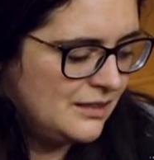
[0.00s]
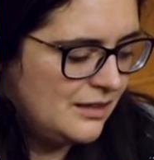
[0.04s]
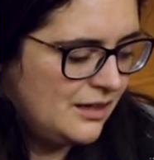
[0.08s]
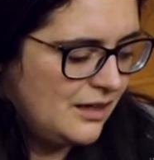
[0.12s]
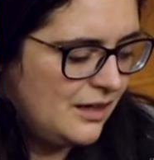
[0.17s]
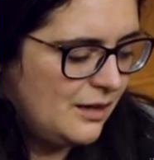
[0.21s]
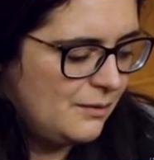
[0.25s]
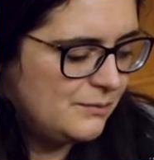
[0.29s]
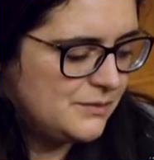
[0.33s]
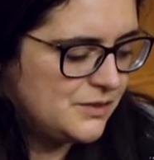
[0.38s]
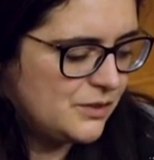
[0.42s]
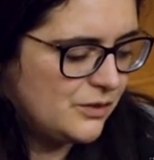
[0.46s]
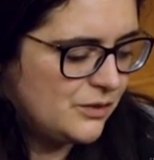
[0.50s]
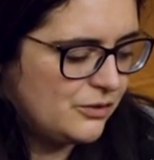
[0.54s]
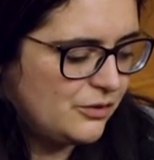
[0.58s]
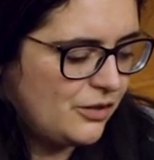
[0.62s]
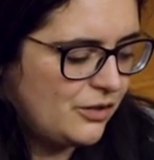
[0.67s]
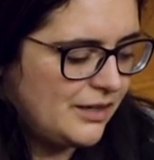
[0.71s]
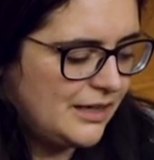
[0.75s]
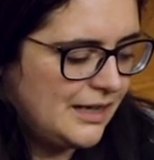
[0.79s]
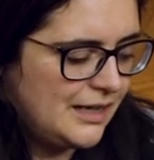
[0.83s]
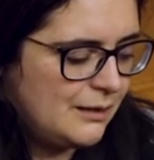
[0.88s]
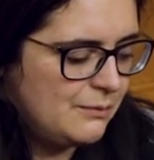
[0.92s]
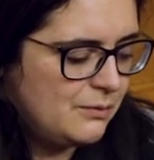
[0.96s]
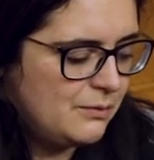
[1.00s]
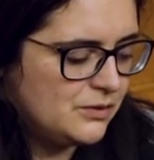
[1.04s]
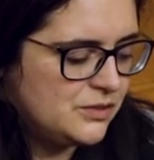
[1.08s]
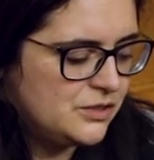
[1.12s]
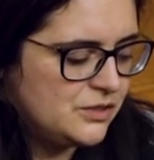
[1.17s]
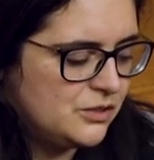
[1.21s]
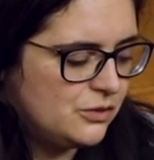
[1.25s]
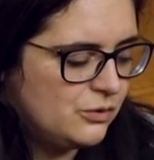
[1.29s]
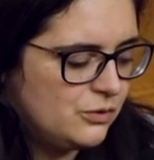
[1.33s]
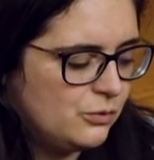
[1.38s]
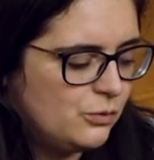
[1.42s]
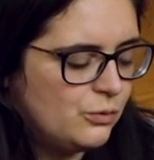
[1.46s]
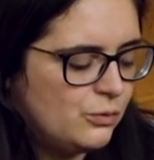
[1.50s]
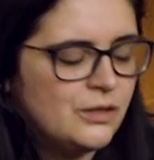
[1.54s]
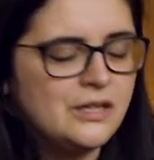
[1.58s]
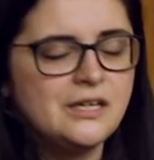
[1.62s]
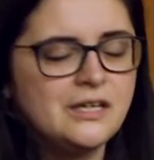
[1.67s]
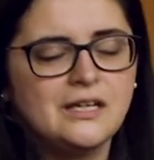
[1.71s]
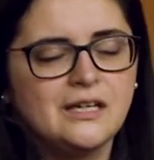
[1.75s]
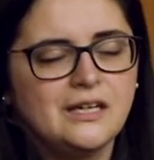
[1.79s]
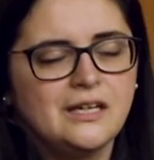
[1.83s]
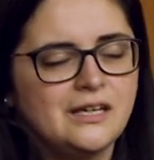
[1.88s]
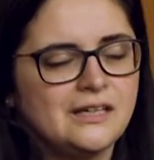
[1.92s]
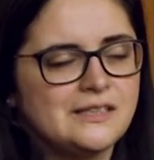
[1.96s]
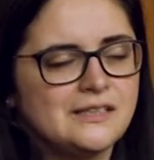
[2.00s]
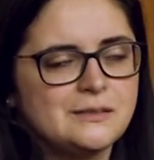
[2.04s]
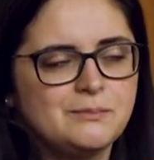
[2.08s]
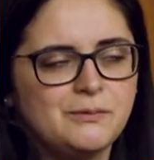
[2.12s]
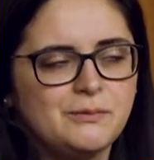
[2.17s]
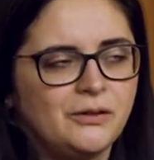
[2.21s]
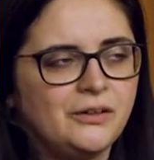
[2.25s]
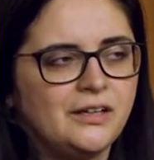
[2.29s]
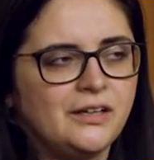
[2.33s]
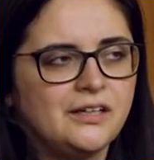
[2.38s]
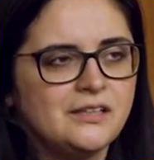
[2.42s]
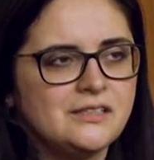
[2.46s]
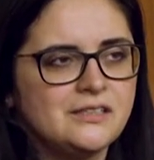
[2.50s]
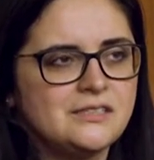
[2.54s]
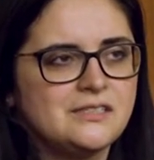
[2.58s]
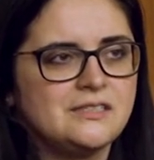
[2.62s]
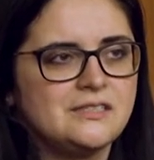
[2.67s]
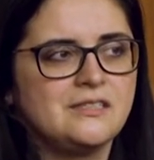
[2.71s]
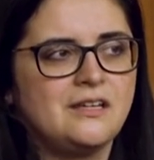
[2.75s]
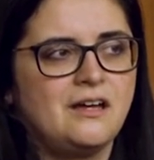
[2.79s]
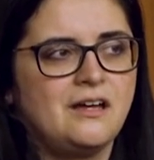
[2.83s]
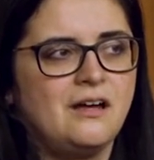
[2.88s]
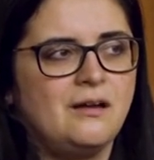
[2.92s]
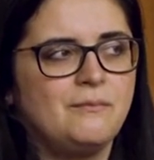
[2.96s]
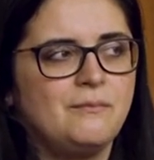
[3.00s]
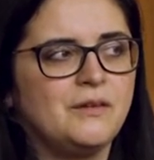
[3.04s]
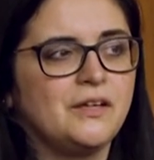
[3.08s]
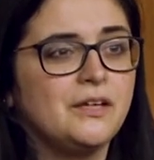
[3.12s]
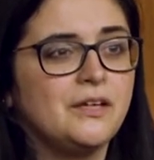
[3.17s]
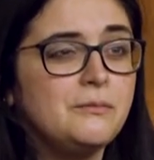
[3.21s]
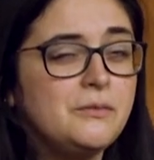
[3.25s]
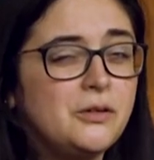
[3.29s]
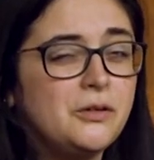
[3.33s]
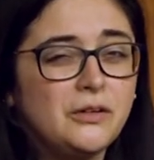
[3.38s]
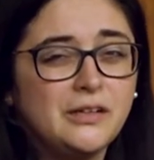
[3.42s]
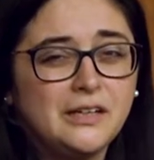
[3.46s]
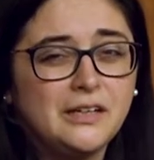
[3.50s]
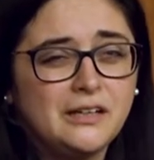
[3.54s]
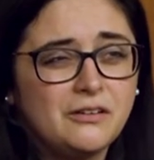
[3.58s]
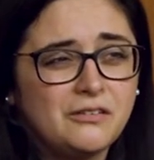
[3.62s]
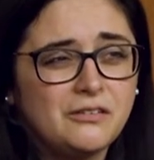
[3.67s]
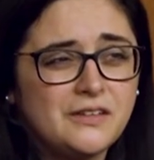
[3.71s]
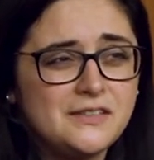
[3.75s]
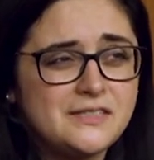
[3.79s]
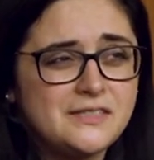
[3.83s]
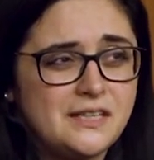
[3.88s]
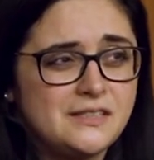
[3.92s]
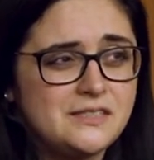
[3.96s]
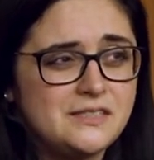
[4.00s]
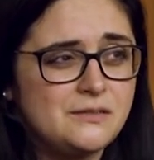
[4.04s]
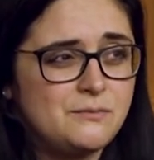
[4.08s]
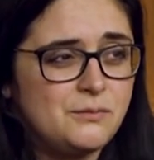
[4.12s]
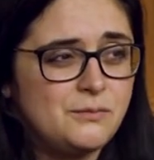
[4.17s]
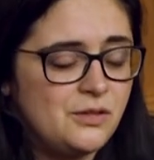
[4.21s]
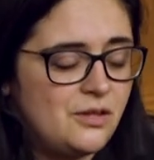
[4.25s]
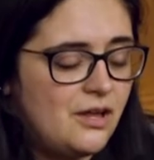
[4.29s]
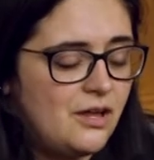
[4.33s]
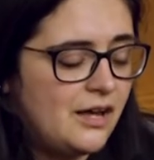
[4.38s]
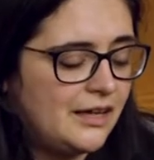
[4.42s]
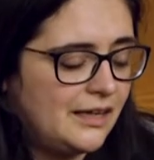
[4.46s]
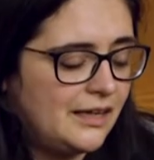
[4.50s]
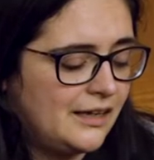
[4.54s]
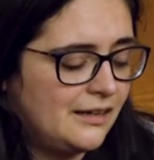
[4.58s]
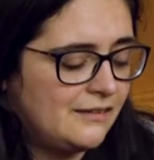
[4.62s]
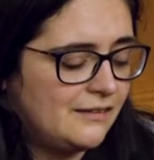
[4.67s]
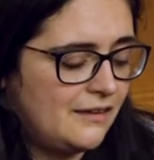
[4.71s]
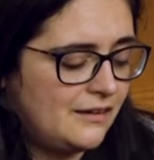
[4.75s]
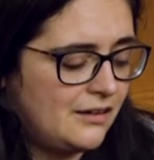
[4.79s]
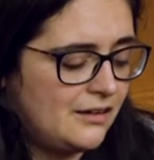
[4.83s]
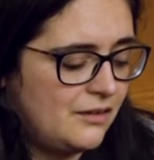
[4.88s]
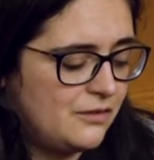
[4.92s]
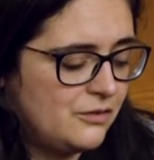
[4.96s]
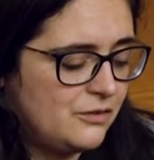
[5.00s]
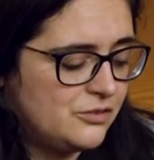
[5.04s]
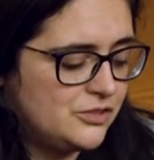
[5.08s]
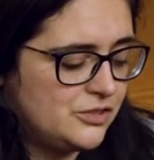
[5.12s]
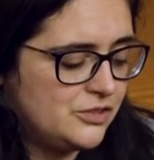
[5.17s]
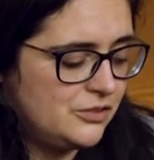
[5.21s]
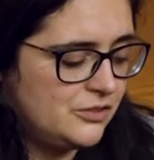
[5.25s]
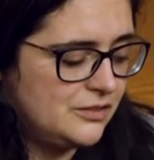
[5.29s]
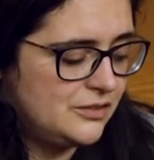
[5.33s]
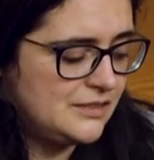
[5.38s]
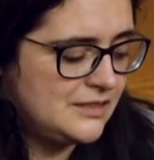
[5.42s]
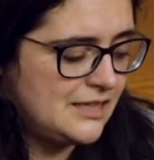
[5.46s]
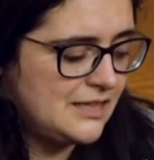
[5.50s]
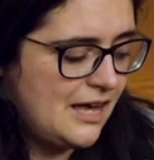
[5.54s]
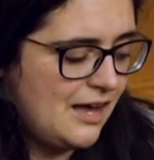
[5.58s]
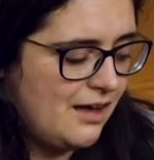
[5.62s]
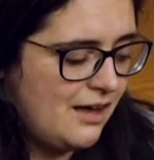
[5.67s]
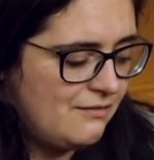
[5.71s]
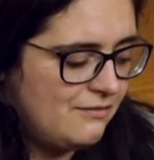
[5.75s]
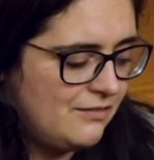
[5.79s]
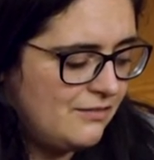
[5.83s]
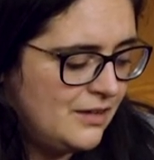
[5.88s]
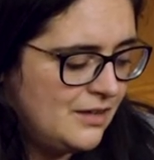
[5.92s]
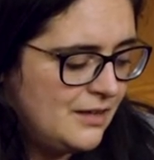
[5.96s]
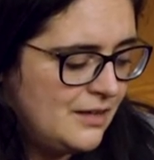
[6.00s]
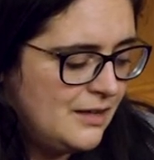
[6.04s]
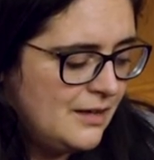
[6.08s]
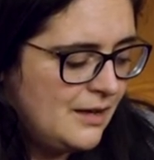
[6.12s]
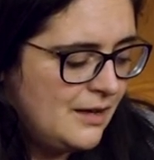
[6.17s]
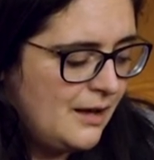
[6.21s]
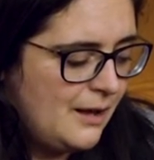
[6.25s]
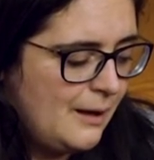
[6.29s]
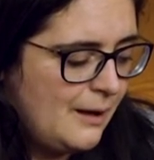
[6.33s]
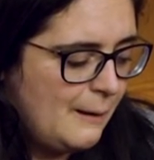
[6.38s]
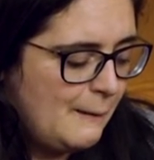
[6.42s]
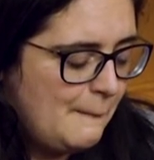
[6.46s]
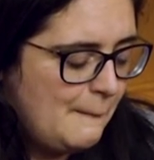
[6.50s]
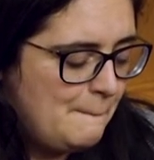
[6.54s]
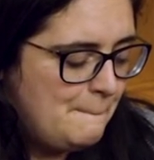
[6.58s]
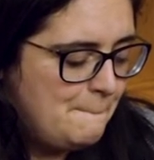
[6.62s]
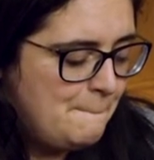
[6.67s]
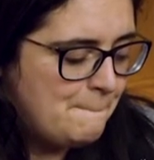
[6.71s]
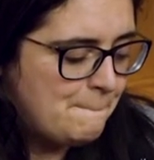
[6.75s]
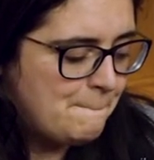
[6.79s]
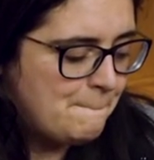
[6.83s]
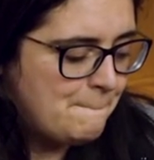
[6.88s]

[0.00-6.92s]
um, so they're not able to experience um, the community or the sense of belonging that other students have. Um,